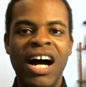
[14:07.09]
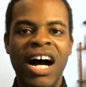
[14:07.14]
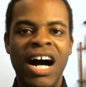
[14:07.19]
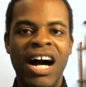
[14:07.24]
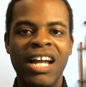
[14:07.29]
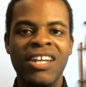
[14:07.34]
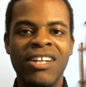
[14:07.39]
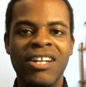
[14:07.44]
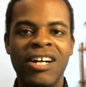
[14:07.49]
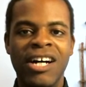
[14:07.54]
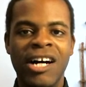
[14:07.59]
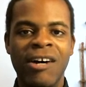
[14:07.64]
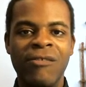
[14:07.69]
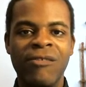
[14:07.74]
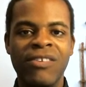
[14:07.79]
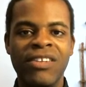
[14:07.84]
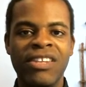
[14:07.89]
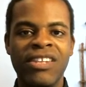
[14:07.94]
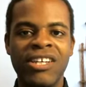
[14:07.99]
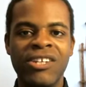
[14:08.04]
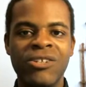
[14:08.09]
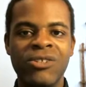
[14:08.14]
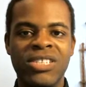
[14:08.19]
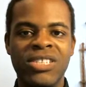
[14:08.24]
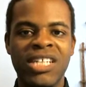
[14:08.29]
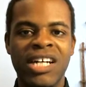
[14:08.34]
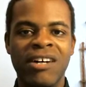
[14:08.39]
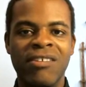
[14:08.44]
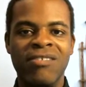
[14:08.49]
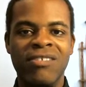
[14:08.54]
I love the
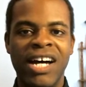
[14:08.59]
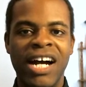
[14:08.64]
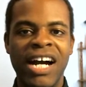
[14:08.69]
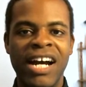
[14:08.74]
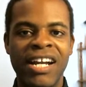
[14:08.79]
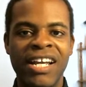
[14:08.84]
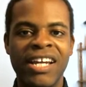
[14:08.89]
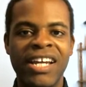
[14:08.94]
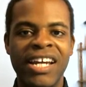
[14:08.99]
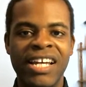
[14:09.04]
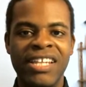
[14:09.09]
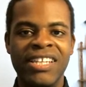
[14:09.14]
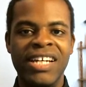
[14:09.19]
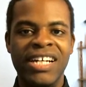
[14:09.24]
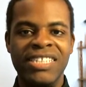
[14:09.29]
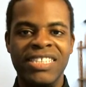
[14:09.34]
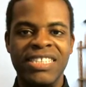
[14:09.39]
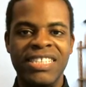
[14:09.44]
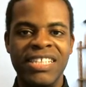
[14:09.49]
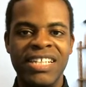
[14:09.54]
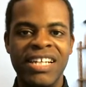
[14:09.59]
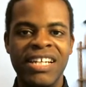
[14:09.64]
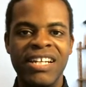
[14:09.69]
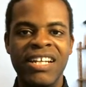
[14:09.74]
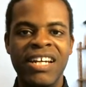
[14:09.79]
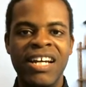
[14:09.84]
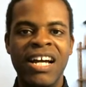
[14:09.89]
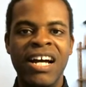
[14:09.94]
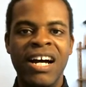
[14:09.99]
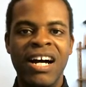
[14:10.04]
use of lighting in that scene.